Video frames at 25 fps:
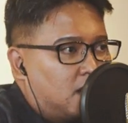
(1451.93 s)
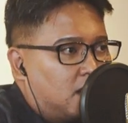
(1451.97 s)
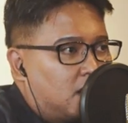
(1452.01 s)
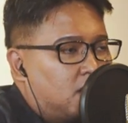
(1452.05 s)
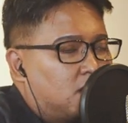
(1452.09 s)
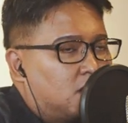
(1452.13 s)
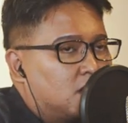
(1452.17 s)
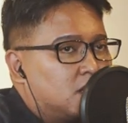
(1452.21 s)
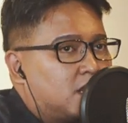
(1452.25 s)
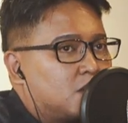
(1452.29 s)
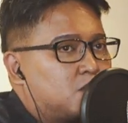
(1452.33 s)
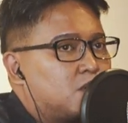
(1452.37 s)
You
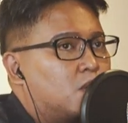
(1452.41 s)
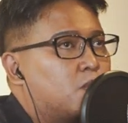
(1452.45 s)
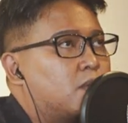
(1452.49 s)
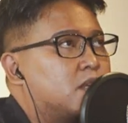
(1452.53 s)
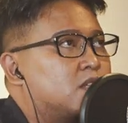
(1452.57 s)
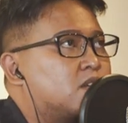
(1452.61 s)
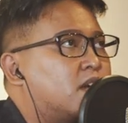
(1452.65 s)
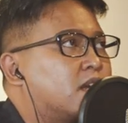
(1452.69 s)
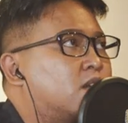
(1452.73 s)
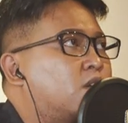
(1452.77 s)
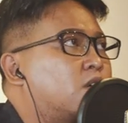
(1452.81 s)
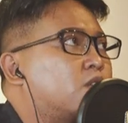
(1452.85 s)
know. That's why
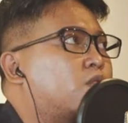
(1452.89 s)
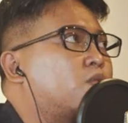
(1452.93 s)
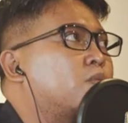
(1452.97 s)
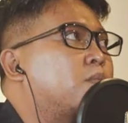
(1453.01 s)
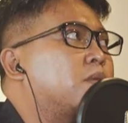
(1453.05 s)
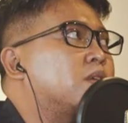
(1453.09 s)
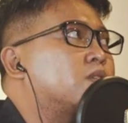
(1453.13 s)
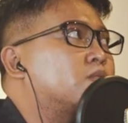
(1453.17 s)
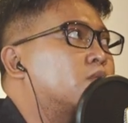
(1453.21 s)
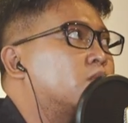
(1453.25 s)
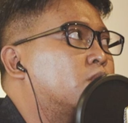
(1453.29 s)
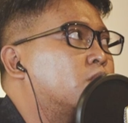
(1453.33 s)
we try not to
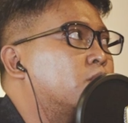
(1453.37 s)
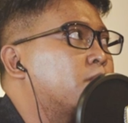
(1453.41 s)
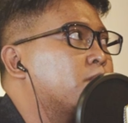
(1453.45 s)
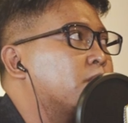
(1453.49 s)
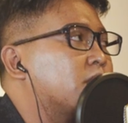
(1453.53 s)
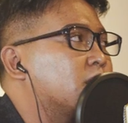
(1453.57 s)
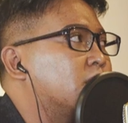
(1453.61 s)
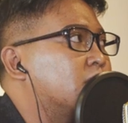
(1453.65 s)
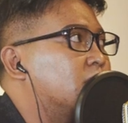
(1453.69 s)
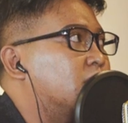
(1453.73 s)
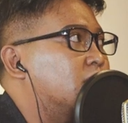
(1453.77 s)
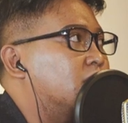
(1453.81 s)
be so,
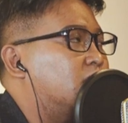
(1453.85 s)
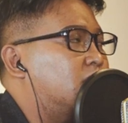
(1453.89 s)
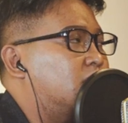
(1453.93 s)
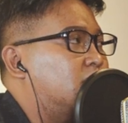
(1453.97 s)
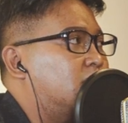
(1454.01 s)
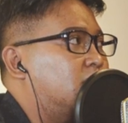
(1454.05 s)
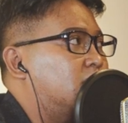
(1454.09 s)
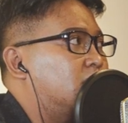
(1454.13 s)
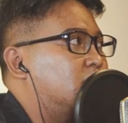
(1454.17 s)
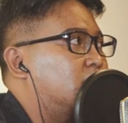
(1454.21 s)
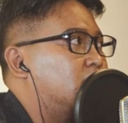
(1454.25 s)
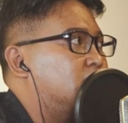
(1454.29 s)

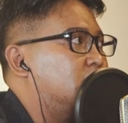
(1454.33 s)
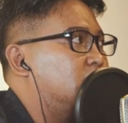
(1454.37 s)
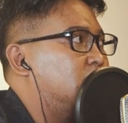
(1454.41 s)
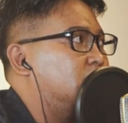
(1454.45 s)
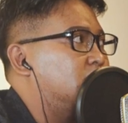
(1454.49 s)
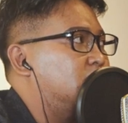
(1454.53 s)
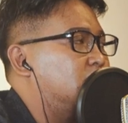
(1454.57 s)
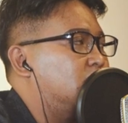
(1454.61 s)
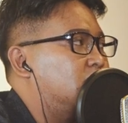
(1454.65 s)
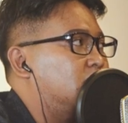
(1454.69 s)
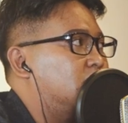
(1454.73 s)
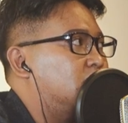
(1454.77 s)
uh,
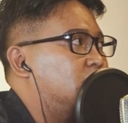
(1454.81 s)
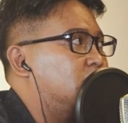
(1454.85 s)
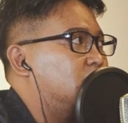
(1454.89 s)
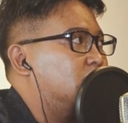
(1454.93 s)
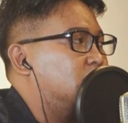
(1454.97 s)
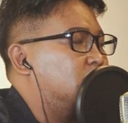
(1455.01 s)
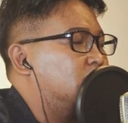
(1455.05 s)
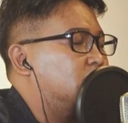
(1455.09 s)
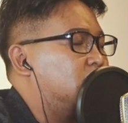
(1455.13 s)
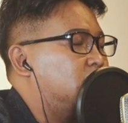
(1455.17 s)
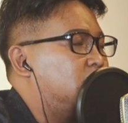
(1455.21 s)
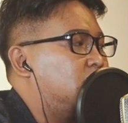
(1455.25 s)
uh
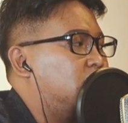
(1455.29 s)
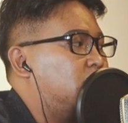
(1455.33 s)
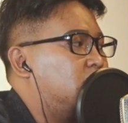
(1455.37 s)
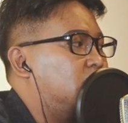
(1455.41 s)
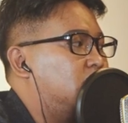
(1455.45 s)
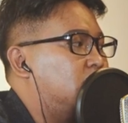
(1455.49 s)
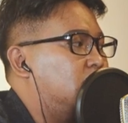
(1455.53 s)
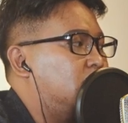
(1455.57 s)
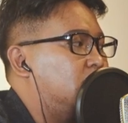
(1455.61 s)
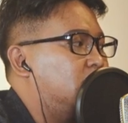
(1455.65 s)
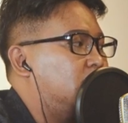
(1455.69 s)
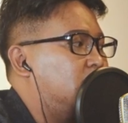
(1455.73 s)
what do you
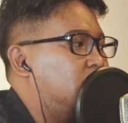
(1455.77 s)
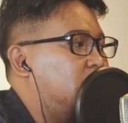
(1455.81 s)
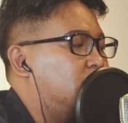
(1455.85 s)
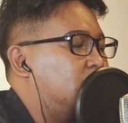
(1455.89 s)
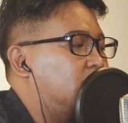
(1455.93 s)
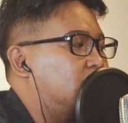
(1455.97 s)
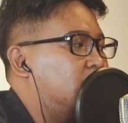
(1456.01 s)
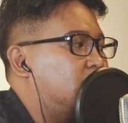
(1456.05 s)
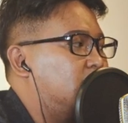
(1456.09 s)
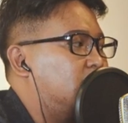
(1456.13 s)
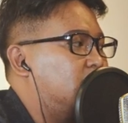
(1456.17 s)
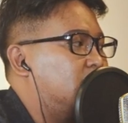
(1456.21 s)
call that? that
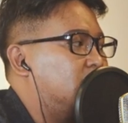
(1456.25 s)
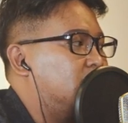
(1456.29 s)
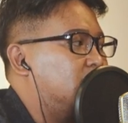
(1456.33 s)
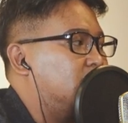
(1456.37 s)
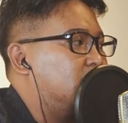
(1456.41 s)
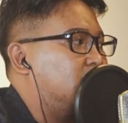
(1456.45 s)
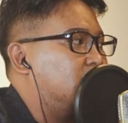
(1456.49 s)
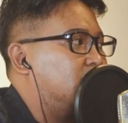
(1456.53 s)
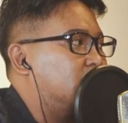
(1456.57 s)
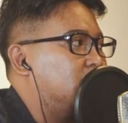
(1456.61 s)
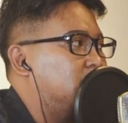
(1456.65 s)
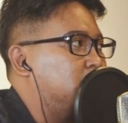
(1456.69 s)
like
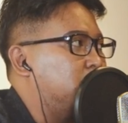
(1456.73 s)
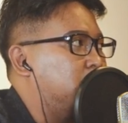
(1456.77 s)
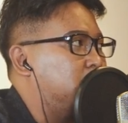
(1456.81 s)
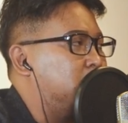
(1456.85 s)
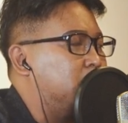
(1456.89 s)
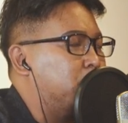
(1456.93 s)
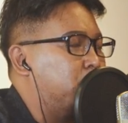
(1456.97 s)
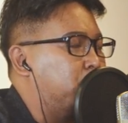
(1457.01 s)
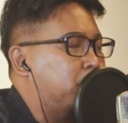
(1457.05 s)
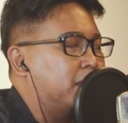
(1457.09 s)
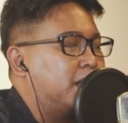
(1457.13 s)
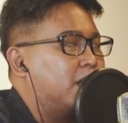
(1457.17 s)
like
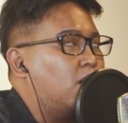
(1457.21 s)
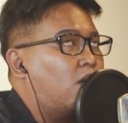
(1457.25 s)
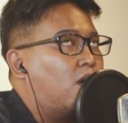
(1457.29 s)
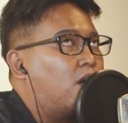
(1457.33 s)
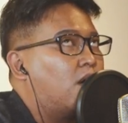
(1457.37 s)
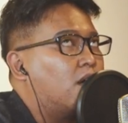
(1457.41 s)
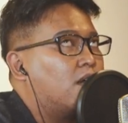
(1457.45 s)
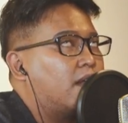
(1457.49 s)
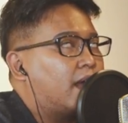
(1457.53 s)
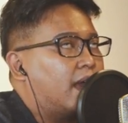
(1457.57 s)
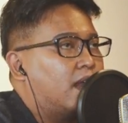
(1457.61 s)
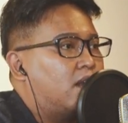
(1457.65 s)
the be
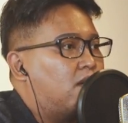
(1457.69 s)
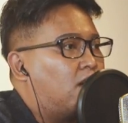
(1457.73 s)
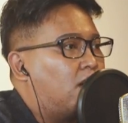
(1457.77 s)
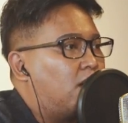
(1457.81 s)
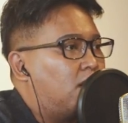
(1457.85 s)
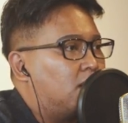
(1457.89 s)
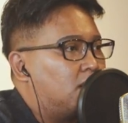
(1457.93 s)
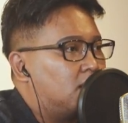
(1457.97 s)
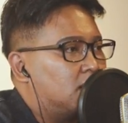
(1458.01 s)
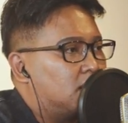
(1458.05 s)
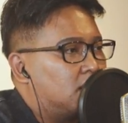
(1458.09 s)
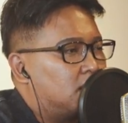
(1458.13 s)
all and
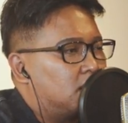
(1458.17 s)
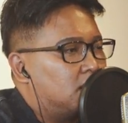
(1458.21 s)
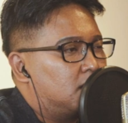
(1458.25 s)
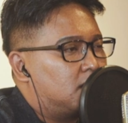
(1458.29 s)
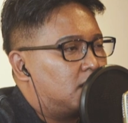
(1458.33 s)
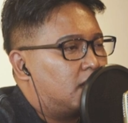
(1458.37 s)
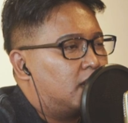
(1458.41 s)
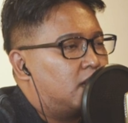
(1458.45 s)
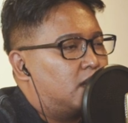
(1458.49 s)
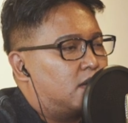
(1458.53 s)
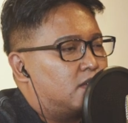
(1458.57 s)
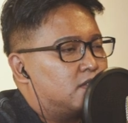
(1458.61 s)
all
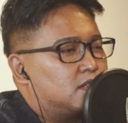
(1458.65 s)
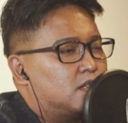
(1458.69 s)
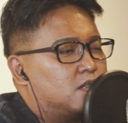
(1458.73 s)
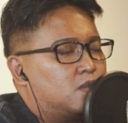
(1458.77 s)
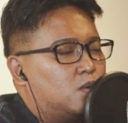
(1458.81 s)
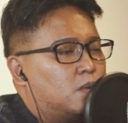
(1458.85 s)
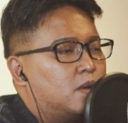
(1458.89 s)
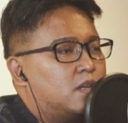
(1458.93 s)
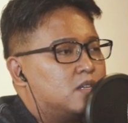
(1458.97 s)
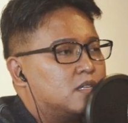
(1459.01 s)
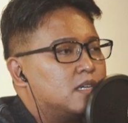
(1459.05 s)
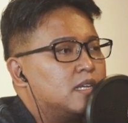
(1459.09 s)
Mm-mm. kind of
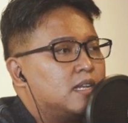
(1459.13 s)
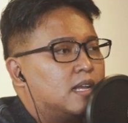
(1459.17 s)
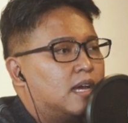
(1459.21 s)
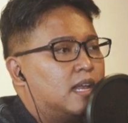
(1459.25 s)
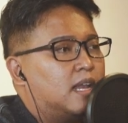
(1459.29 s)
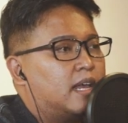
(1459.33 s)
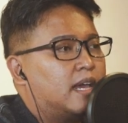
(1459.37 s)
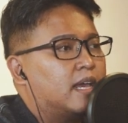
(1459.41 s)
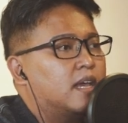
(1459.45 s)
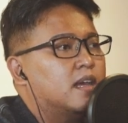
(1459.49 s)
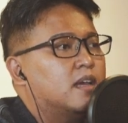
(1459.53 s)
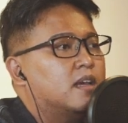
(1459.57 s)
situation.
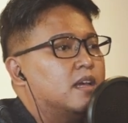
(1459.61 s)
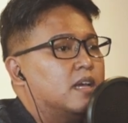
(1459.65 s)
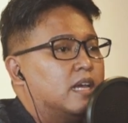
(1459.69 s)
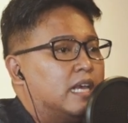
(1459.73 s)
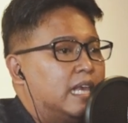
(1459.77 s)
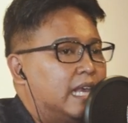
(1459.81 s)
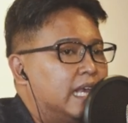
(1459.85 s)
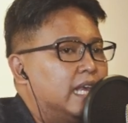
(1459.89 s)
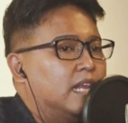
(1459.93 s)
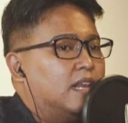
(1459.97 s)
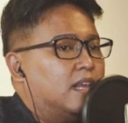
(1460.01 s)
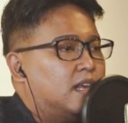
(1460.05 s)
Uh, like.
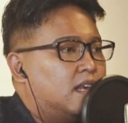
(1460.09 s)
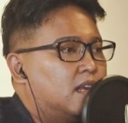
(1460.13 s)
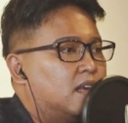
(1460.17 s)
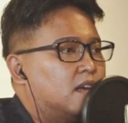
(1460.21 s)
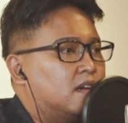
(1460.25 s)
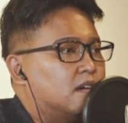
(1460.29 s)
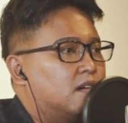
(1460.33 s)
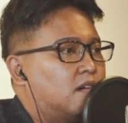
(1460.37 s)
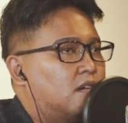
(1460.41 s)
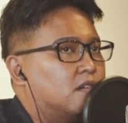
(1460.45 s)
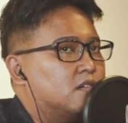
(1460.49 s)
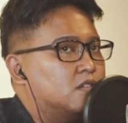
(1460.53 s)
Eat
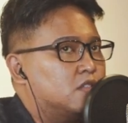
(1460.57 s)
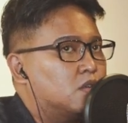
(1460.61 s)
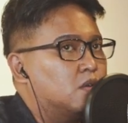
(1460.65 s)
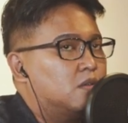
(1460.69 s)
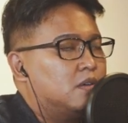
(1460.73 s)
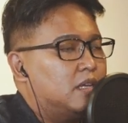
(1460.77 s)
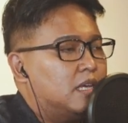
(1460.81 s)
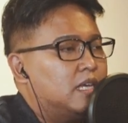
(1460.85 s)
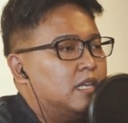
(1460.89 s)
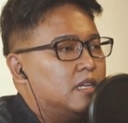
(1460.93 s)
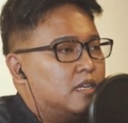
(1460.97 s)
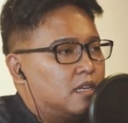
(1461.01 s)
here or
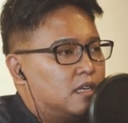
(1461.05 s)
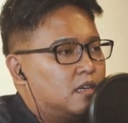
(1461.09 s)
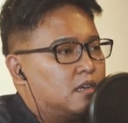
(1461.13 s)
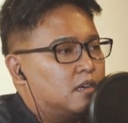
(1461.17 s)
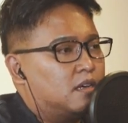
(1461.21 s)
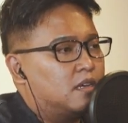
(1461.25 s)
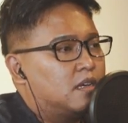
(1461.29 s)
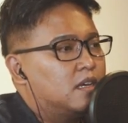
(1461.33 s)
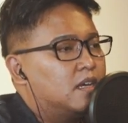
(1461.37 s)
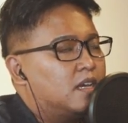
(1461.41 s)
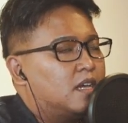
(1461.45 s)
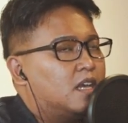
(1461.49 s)
don't eat
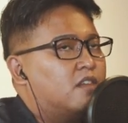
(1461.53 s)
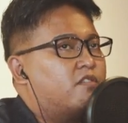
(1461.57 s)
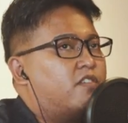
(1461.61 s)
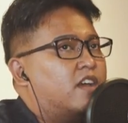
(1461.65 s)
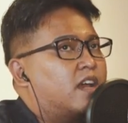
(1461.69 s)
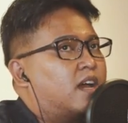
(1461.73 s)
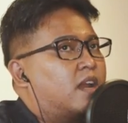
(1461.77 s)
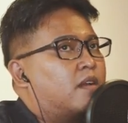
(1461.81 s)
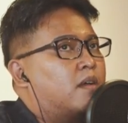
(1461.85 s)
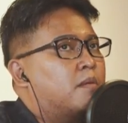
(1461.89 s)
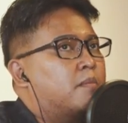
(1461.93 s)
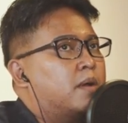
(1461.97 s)
here. In
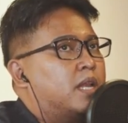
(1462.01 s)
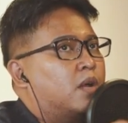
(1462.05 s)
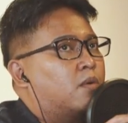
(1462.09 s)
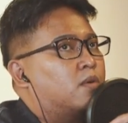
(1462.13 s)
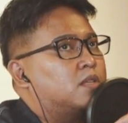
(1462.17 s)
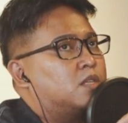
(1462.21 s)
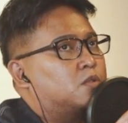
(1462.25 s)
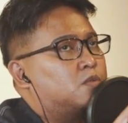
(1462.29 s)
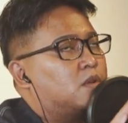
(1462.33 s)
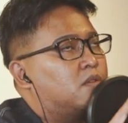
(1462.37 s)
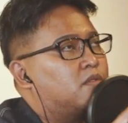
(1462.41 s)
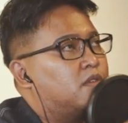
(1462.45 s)
fact, I remember there
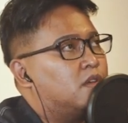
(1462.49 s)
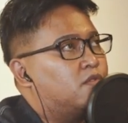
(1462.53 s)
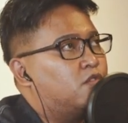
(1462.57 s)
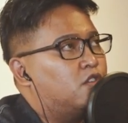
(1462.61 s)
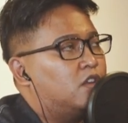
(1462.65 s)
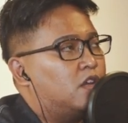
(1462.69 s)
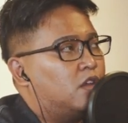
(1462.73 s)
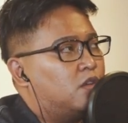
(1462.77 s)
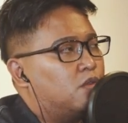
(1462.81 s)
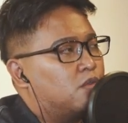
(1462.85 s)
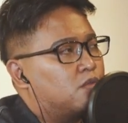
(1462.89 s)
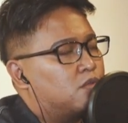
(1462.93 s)
was this one
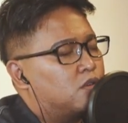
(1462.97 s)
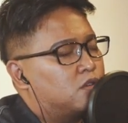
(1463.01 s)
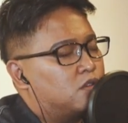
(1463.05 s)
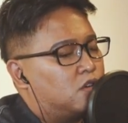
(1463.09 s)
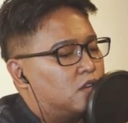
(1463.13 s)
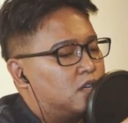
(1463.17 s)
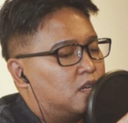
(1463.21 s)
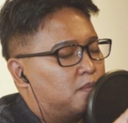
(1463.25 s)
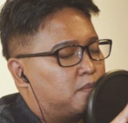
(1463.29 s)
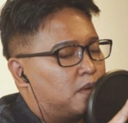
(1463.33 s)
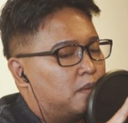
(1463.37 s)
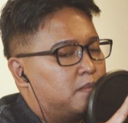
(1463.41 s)
review that you wrote
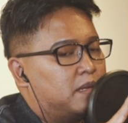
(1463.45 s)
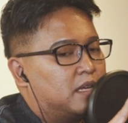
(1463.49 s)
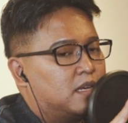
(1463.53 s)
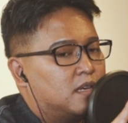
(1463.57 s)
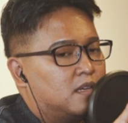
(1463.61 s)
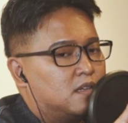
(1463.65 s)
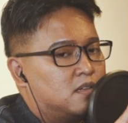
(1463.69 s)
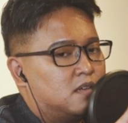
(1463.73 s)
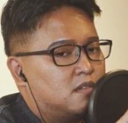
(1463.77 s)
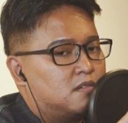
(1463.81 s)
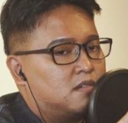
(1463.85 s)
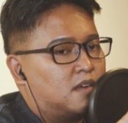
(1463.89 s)
on the
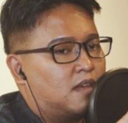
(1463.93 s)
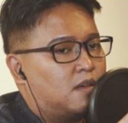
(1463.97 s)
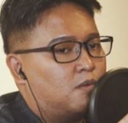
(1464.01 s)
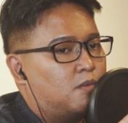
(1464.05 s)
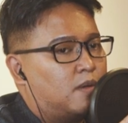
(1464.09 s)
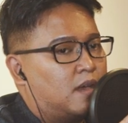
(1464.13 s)
publication, right?